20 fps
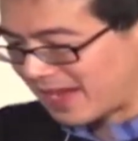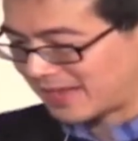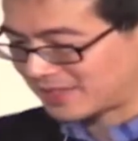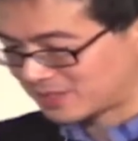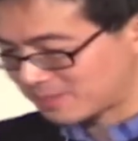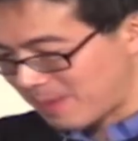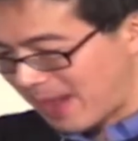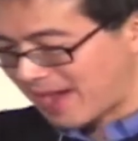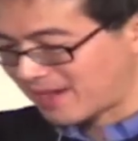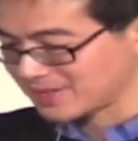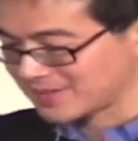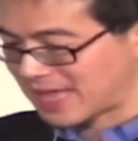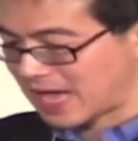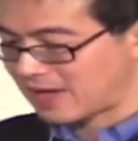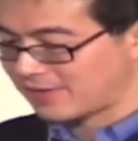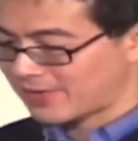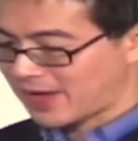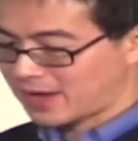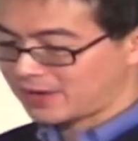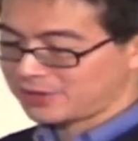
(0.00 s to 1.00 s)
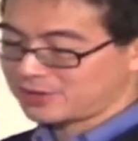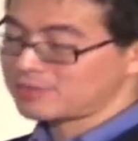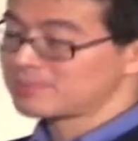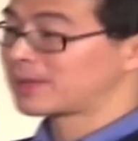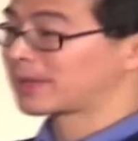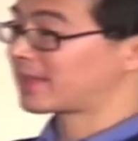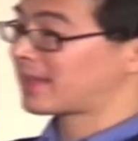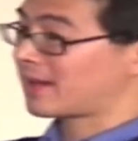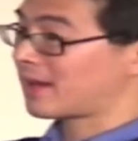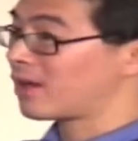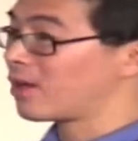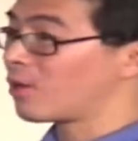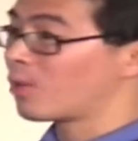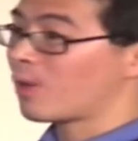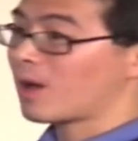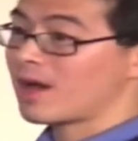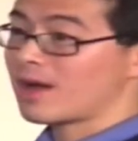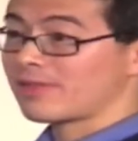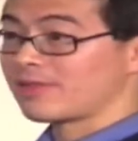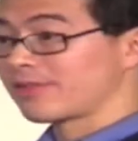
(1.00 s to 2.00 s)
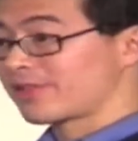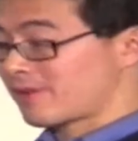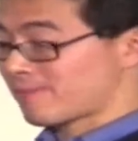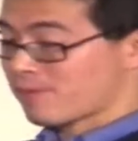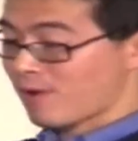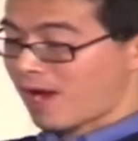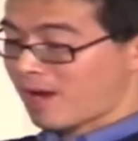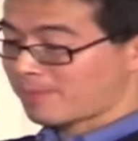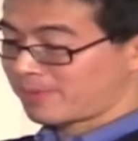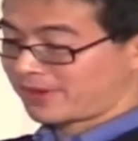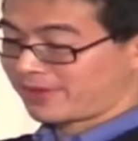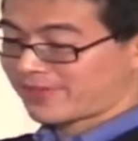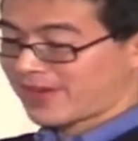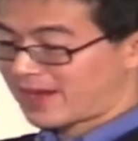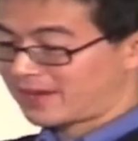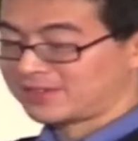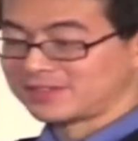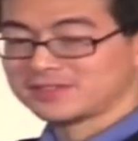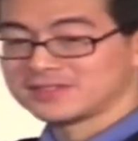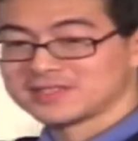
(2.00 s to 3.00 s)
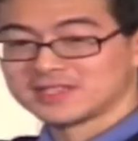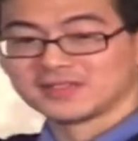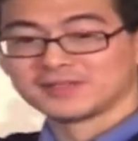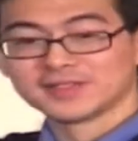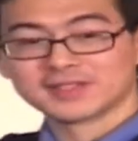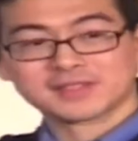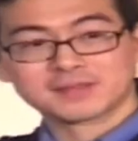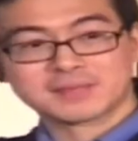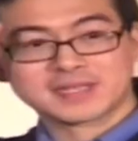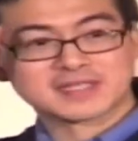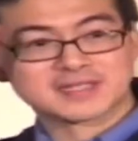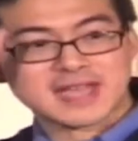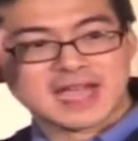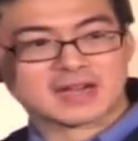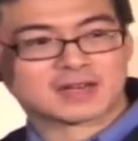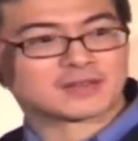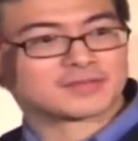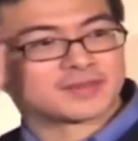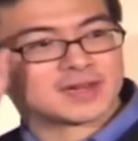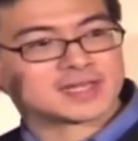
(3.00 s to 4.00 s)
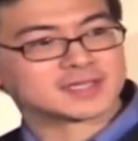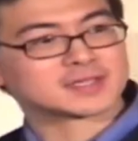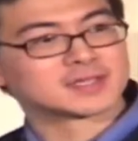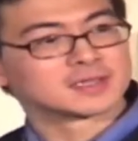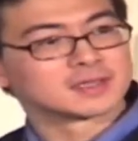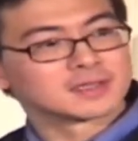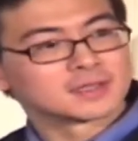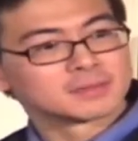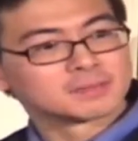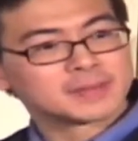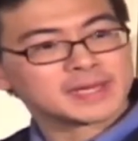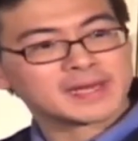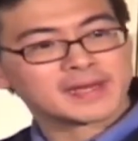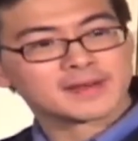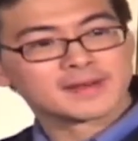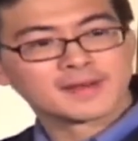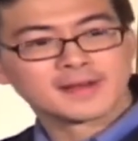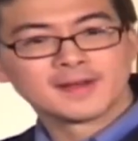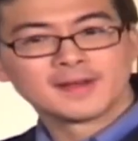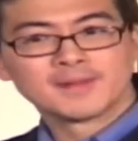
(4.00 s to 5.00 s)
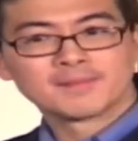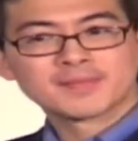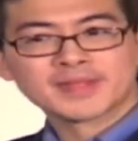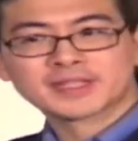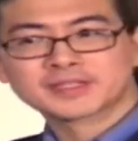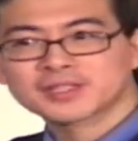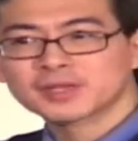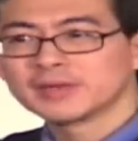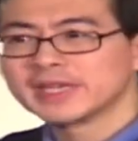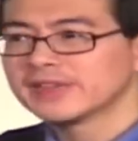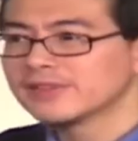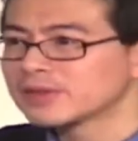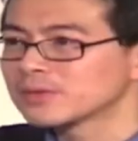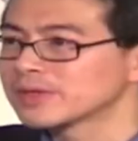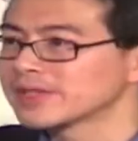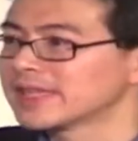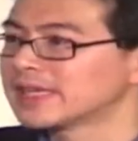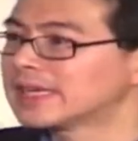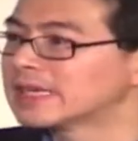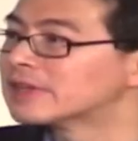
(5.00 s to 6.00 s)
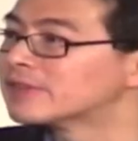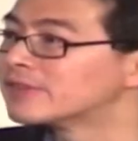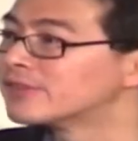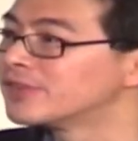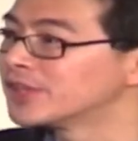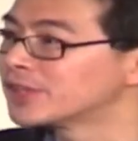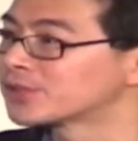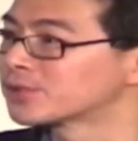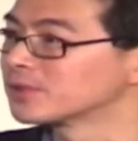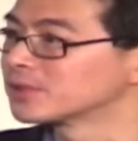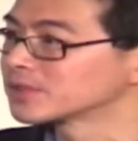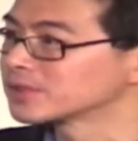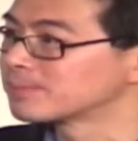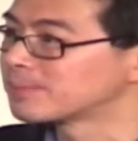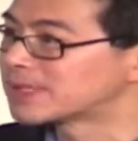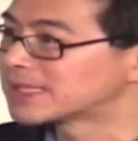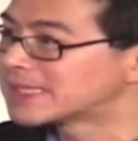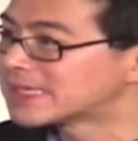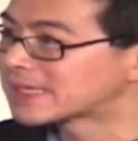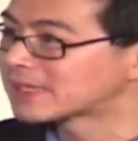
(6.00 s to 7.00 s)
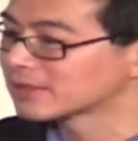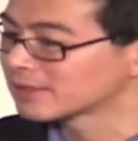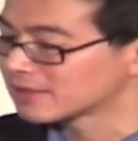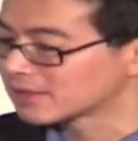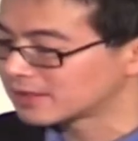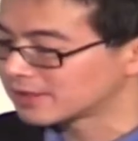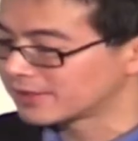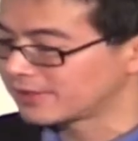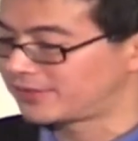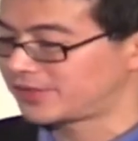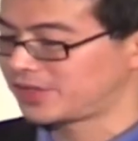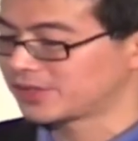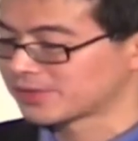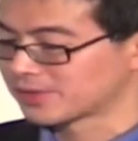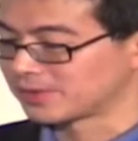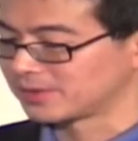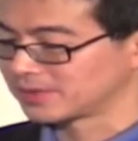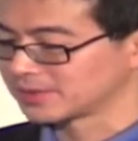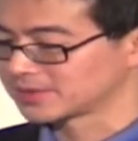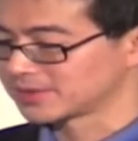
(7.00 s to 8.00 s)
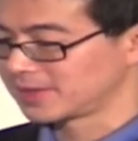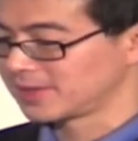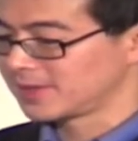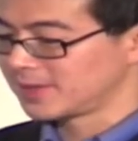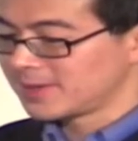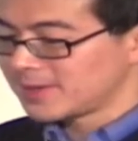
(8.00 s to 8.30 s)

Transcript: espouse that value, but they don't want their property values even to be sacrificed a little bit. And so, even within individuals, particular individuals,